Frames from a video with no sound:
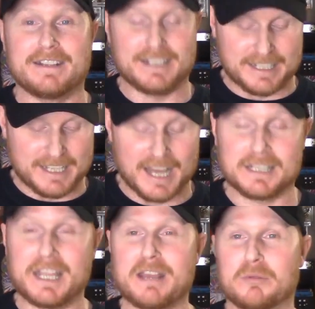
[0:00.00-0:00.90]
the
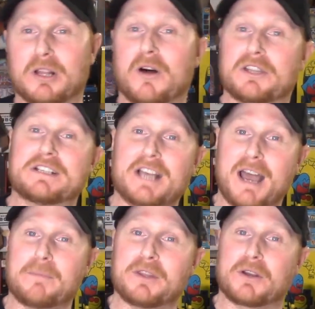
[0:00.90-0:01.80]
label on the
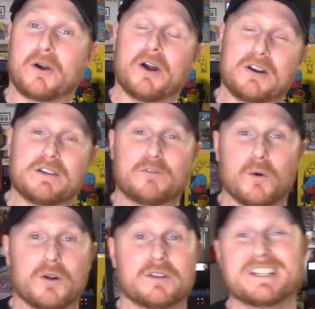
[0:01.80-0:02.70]
top of the cart
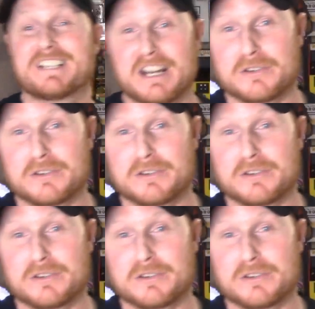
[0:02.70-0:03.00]
for the Nintendo